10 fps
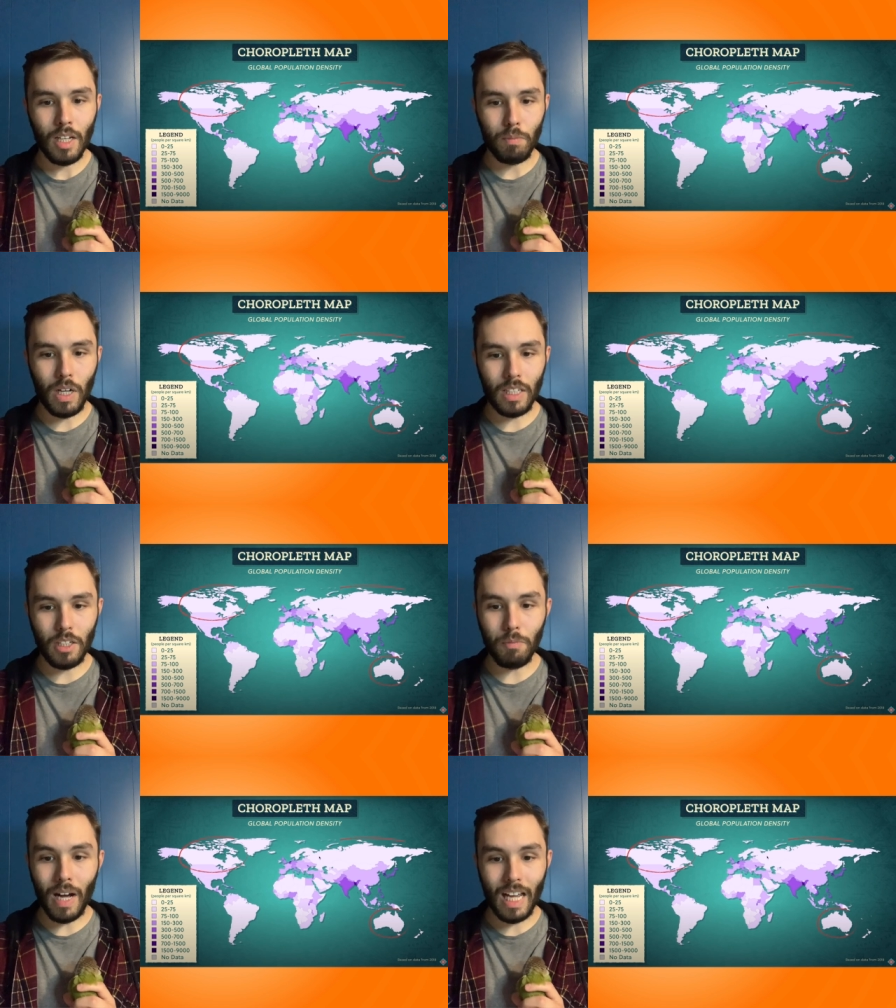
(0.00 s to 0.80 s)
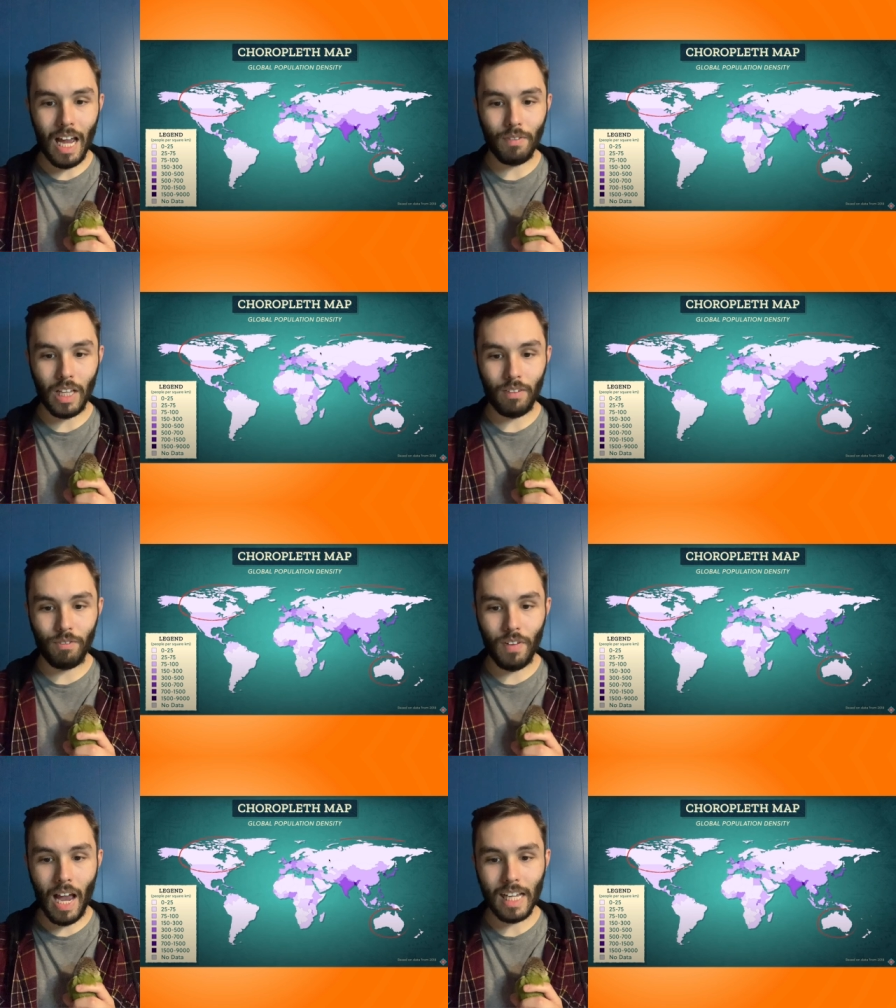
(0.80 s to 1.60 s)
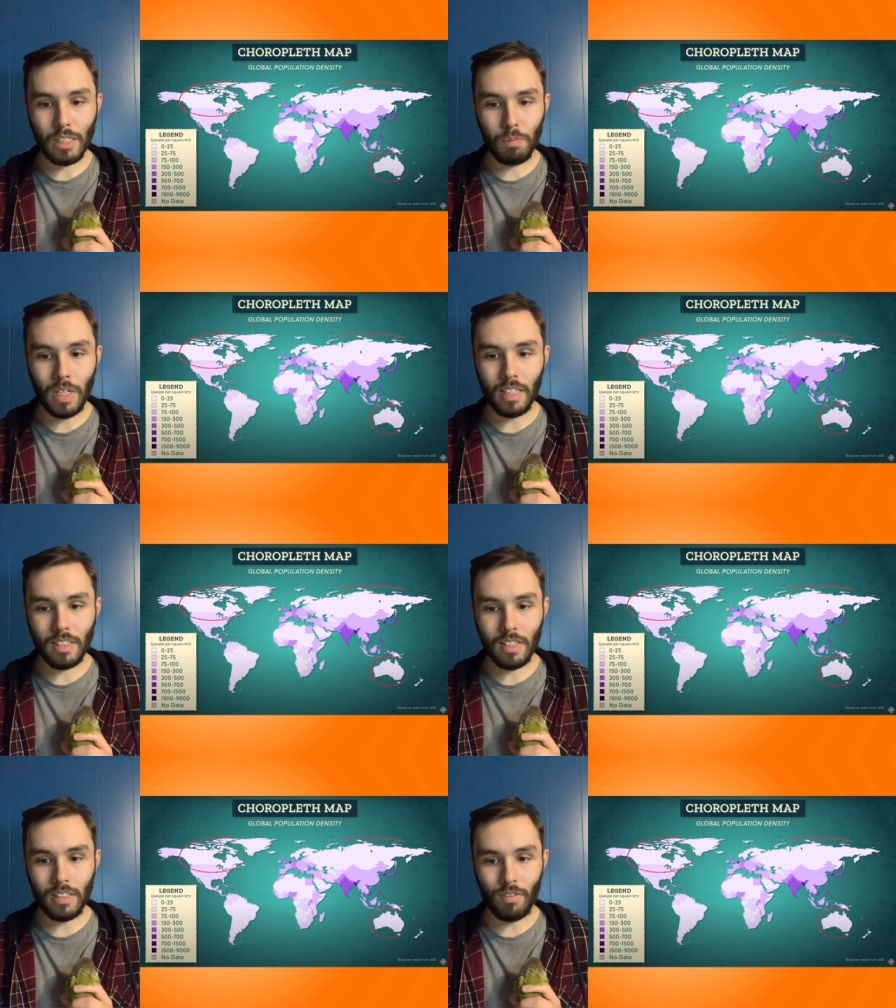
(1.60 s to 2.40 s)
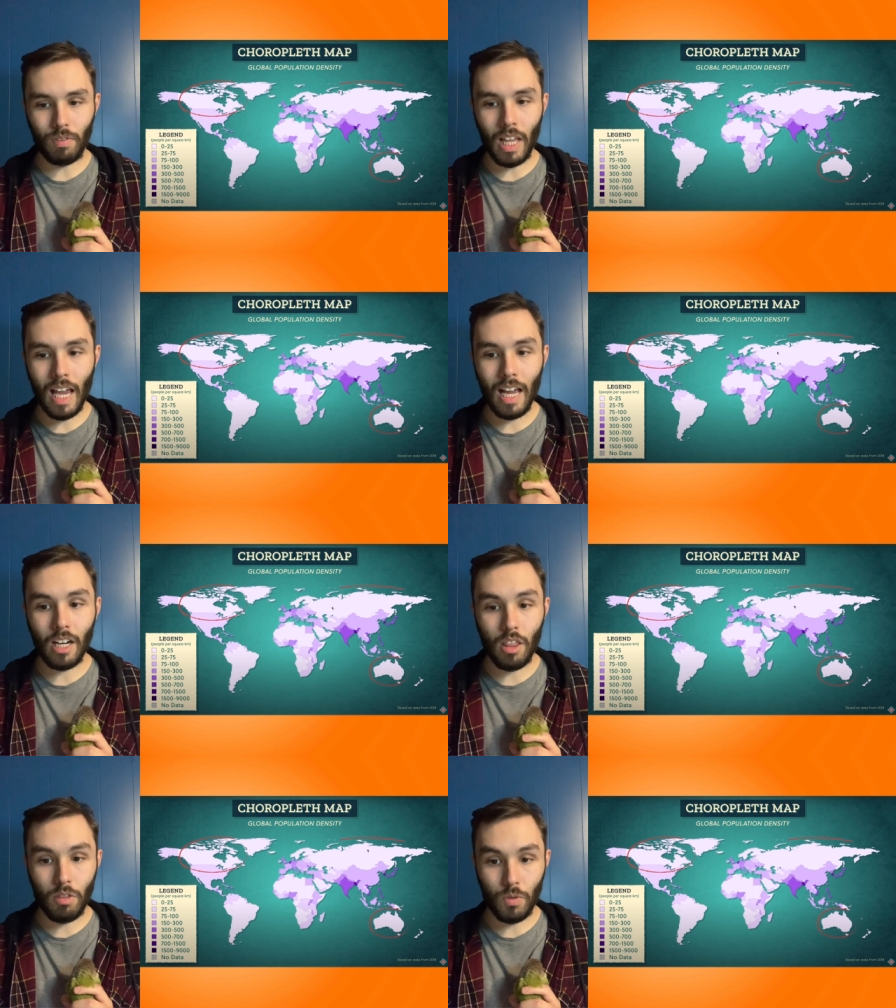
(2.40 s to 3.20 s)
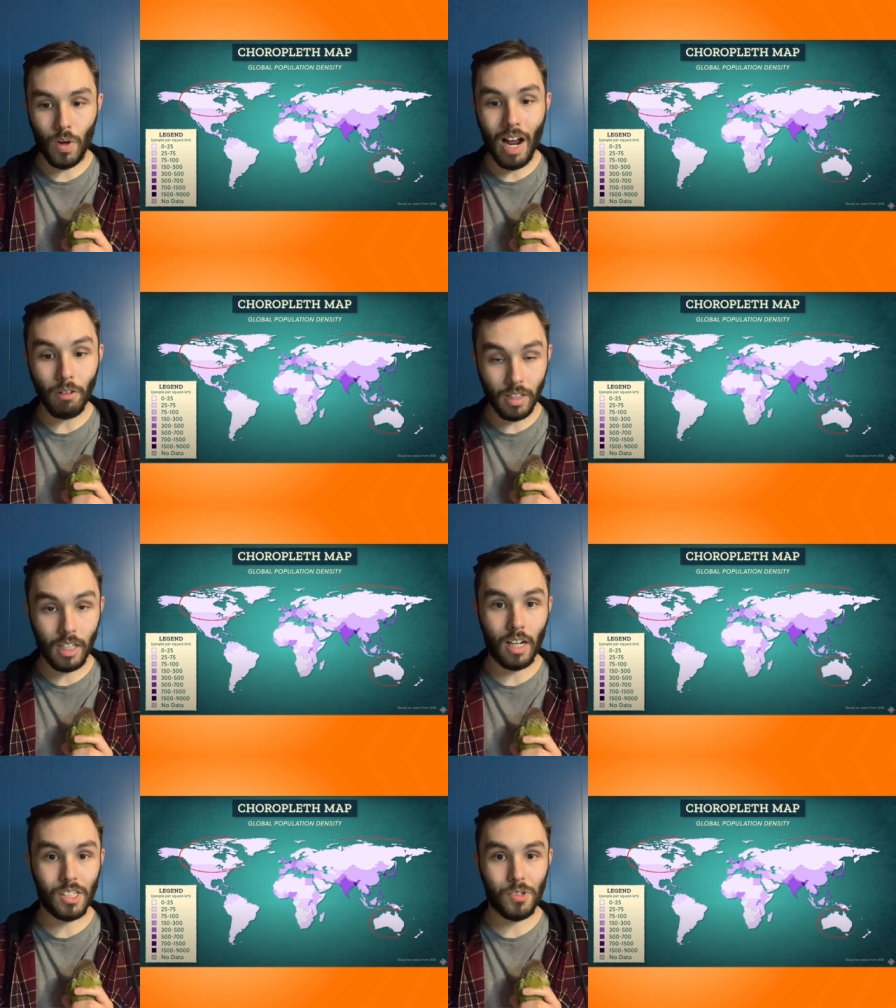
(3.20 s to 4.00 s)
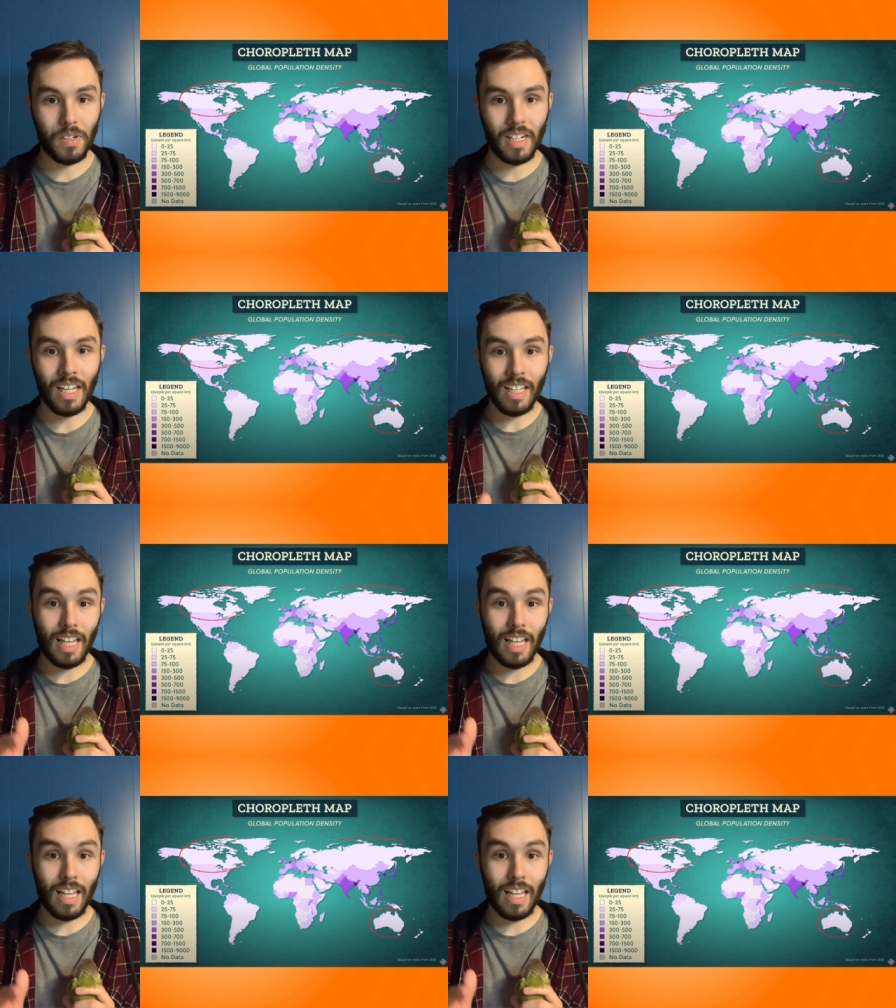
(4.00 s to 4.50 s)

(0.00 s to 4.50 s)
but you might have like vast pieces of land throughout the country